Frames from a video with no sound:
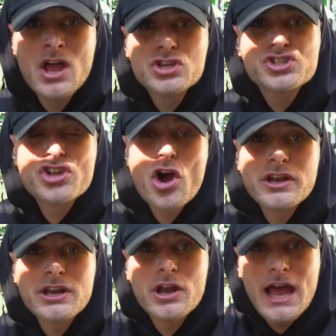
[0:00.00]

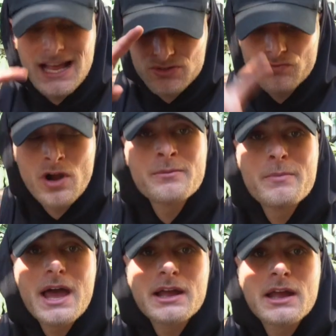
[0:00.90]
Started as a running
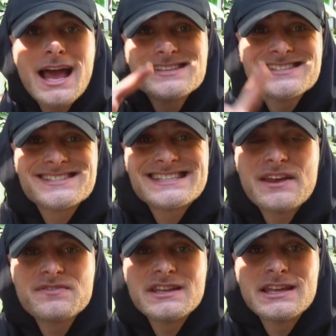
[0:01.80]
back, as a
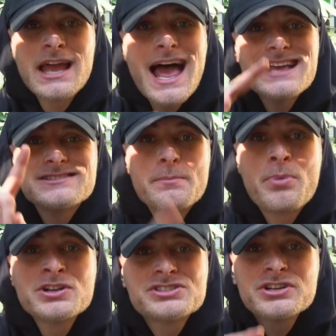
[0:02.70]
safety, as the
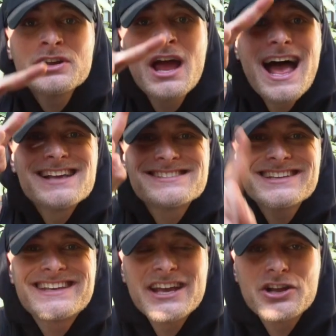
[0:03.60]
punter, as the
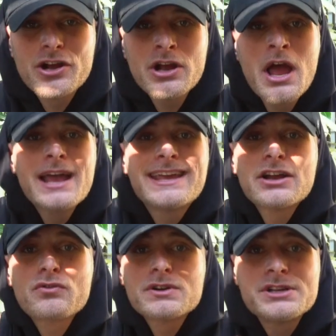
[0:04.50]
kicker,
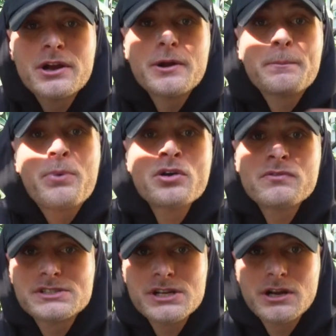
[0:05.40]
kick returner, punt
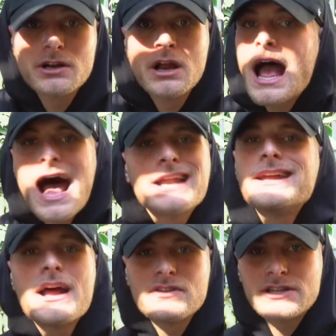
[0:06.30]
returner. I
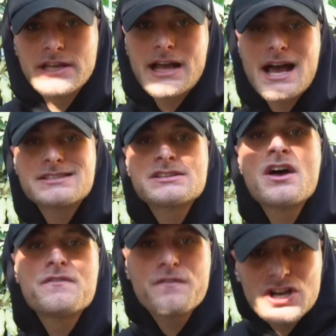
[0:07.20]
did everything, guys.
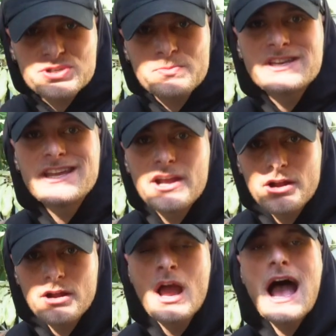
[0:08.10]
Freshman
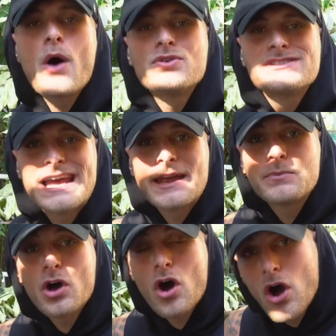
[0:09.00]
year, I was
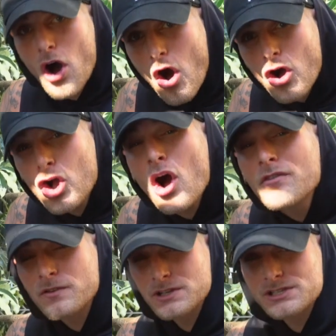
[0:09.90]
named all
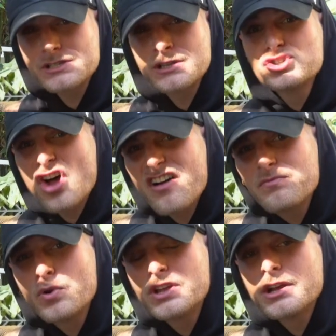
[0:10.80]
conference.
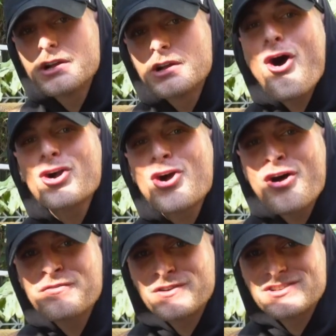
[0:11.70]
Sophomore year, all
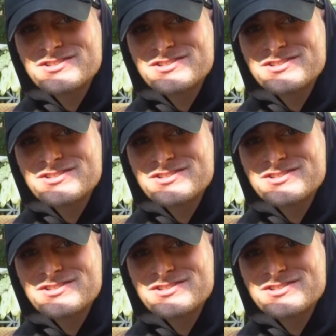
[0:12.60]
conference.